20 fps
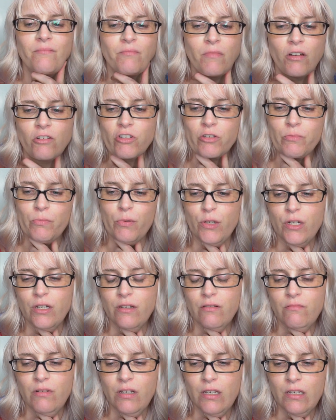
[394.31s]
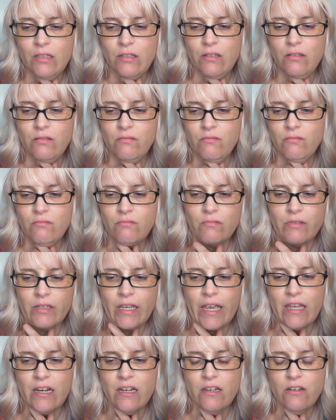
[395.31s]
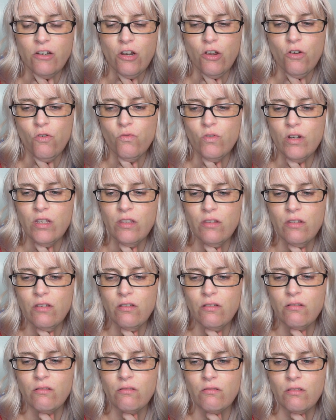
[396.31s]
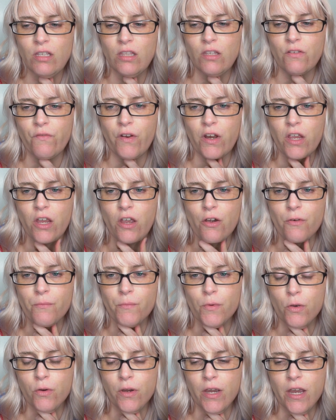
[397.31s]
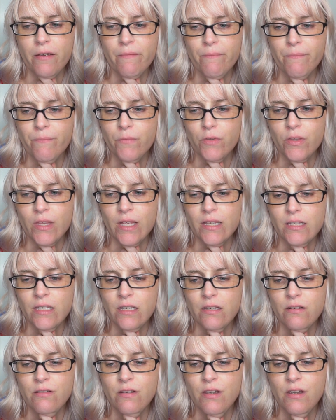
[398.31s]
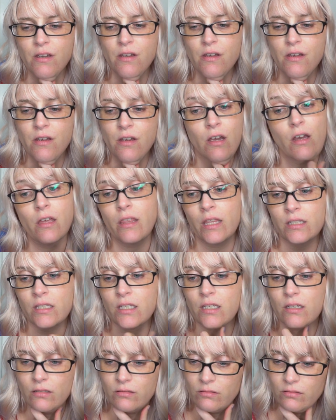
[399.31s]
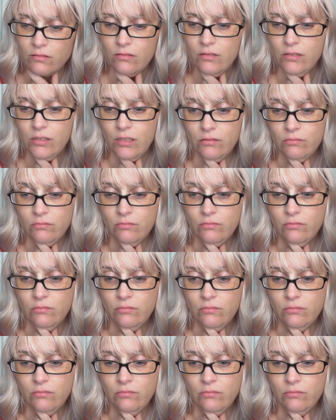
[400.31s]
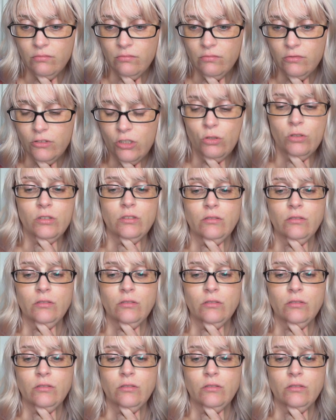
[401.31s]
just put it as a edit note in the video. Okay, well that's it. So, cool.